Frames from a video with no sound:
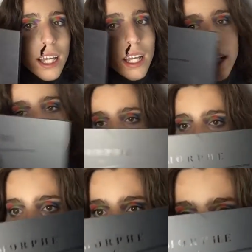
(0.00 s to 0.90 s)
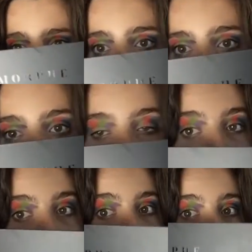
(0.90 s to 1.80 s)
And as you can
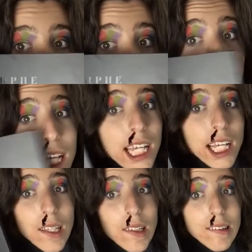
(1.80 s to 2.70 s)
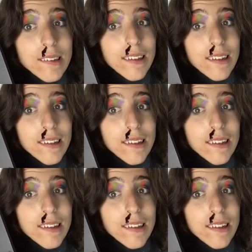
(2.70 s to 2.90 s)
see, it is